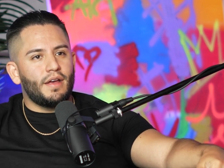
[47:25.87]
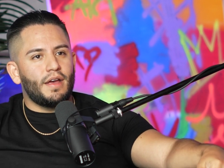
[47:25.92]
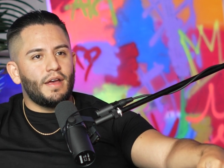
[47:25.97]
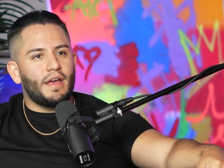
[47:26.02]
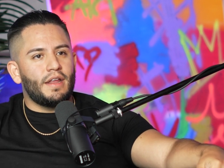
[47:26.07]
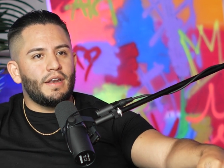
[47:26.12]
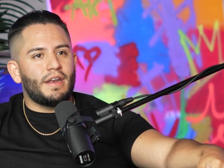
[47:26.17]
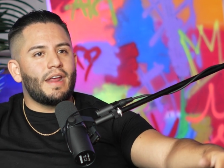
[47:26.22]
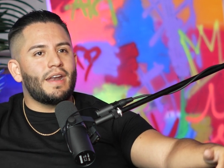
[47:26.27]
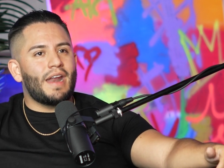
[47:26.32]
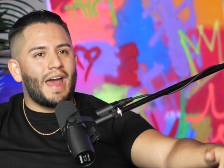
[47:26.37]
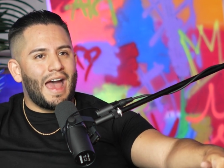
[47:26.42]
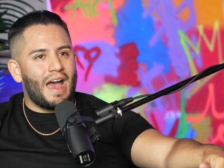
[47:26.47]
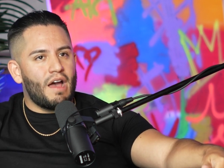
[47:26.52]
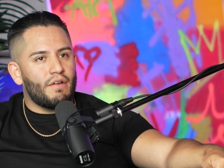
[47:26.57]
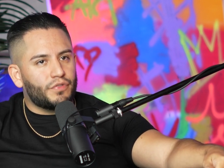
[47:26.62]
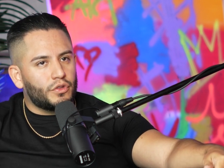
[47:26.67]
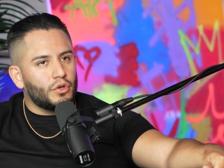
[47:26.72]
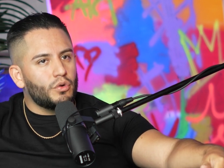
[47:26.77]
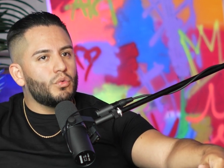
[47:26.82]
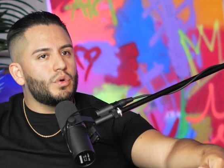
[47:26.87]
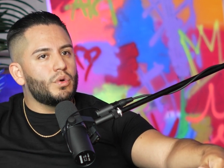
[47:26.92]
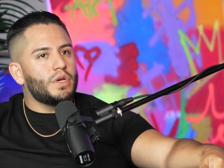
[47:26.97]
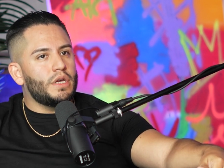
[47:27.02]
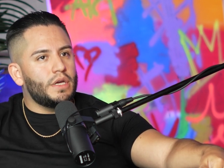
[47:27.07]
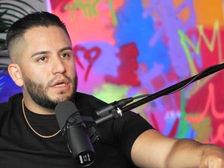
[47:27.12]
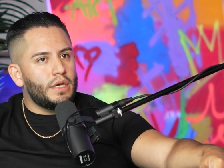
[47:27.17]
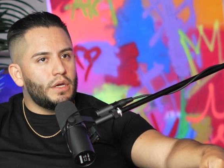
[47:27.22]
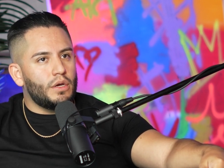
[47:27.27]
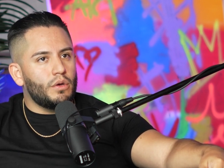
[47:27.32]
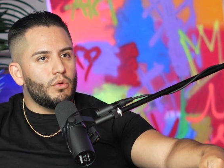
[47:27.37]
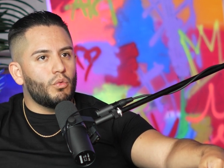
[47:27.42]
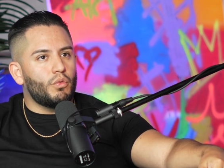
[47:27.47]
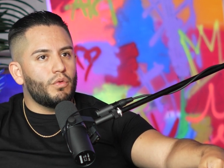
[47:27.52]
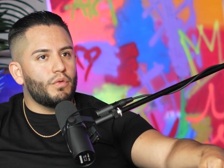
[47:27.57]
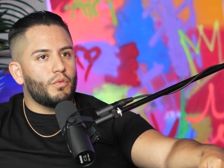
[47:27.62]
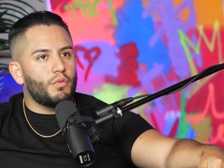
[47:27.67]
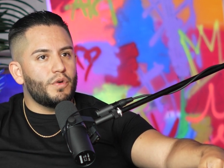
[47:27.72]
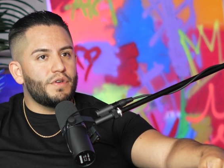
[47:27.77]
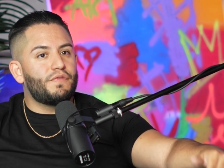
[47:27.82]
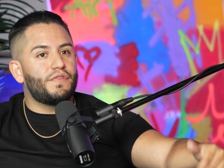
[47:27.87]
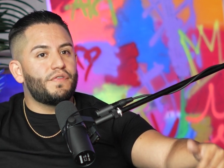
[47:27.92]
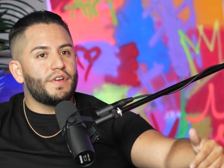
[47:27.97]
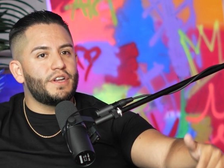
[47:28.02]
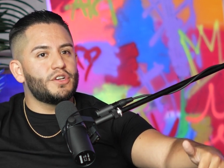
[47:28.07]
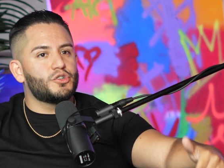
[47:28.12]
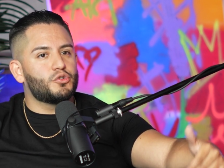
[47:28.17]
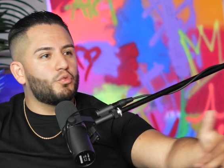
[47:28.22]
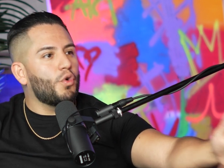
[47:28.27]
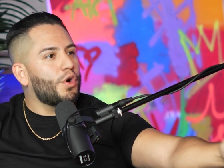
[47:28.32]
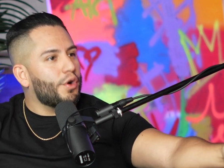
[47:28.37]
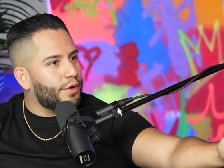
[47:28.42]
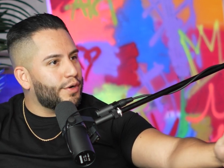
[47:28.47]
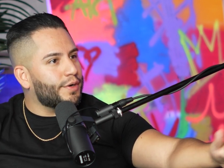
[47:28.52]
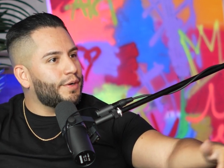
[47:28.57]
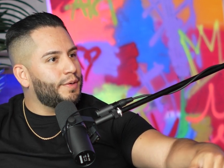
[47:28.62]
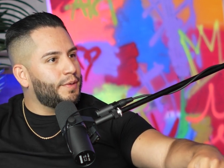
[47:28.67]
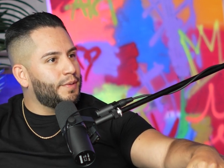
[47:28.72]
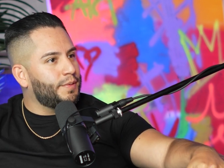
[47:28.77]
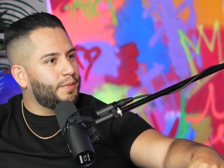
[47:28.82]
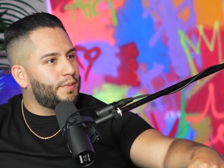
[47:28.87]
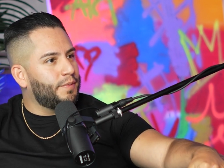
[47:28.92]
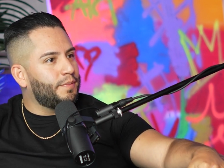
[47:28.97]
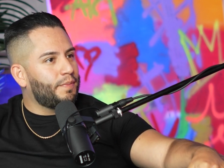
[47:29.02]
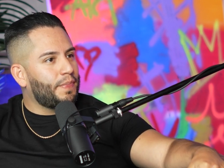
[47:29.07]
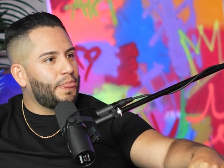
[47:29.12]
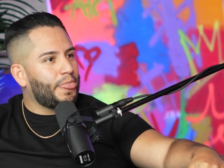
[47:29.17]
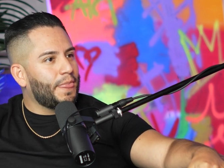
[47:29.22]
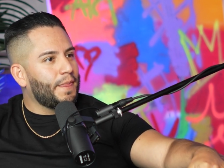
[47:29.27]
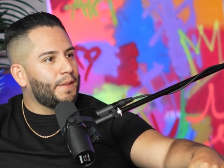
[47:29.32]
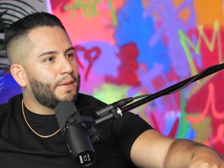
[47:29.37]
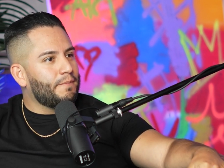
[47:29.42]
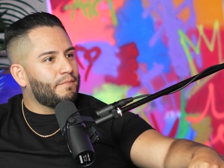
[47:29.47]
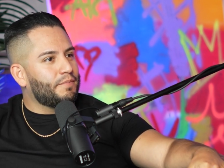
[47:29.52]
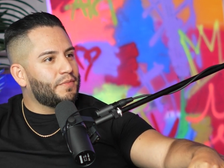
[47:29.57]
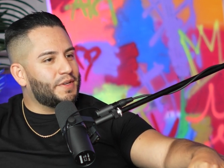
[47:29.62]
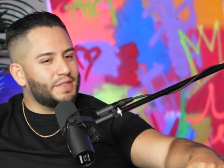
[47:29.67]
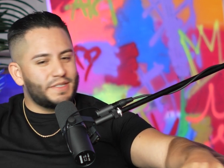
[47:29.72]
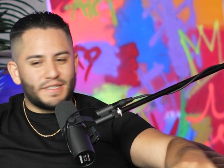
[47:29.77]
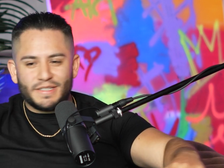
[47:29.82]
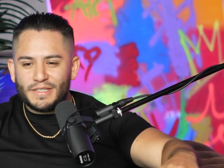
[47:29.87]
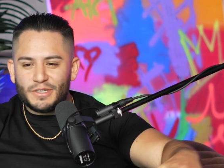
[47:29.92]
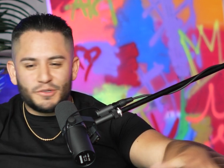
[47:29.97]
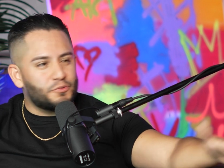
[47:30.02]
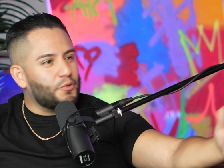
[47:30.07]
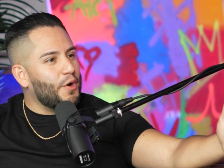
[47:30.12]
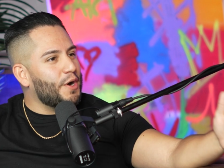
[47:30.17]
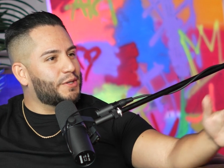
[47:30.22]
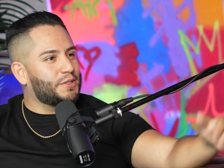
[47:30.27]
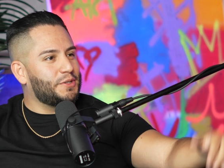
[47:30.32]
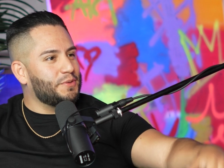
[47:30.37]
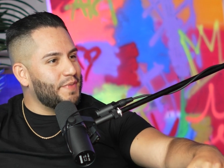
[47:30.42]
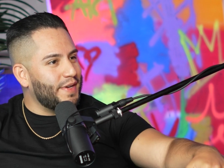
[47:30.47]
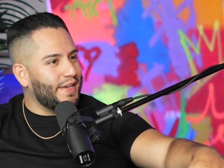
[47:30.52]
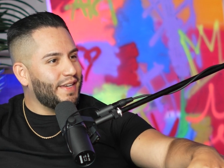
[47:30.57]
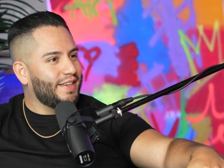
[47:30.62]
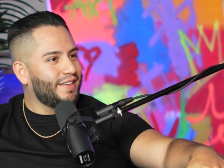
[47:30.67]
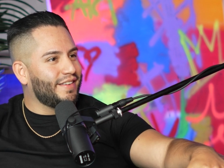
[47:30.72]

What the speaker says: And then after we finished work, because this is work to me,